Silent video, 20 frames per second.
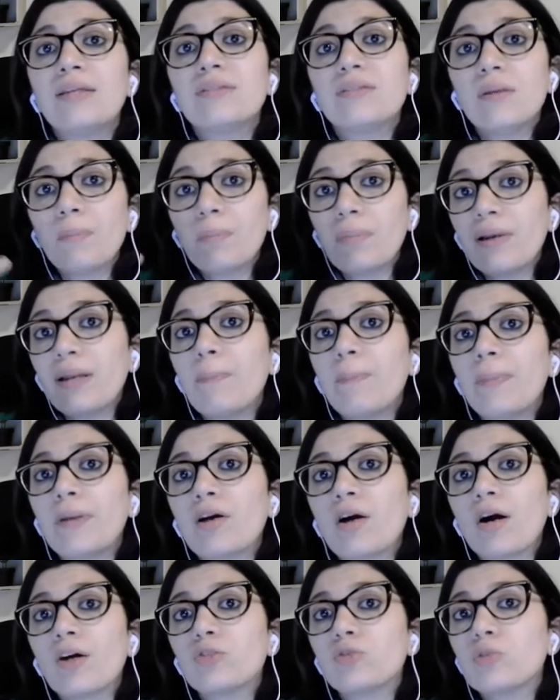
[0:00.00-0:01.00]
simply
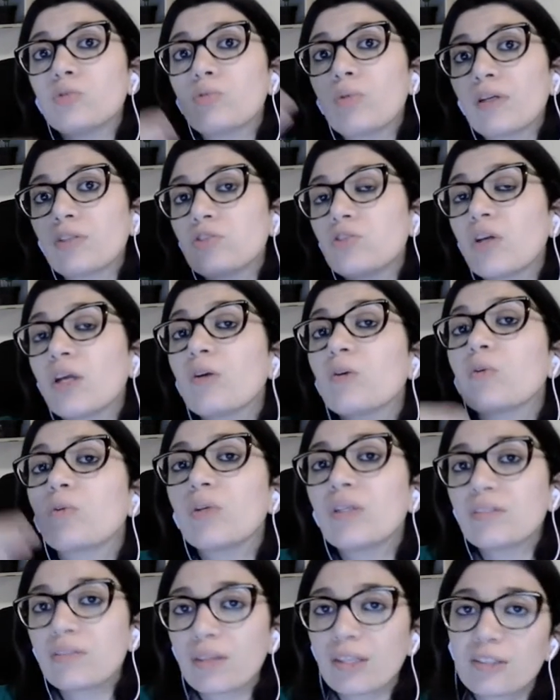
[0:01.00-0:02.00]
because we want to
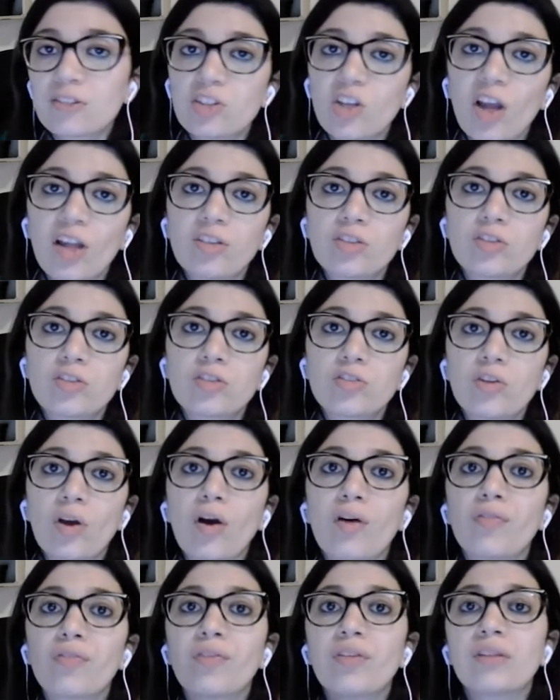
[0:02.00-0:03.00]
increase the chances
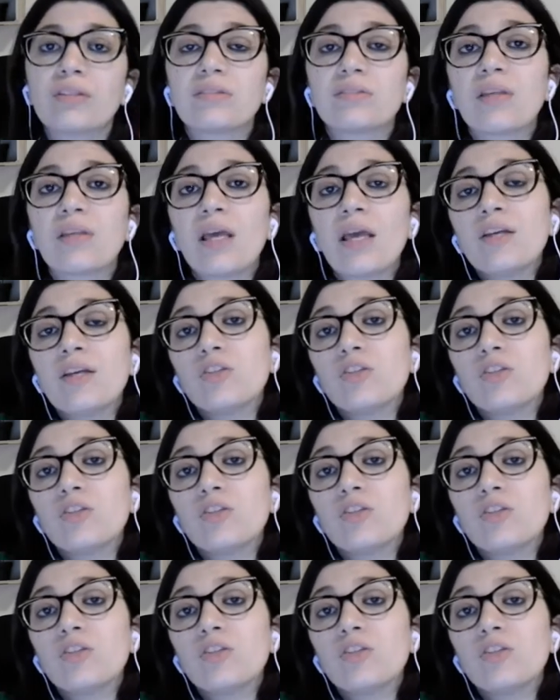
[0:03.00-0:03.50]
of this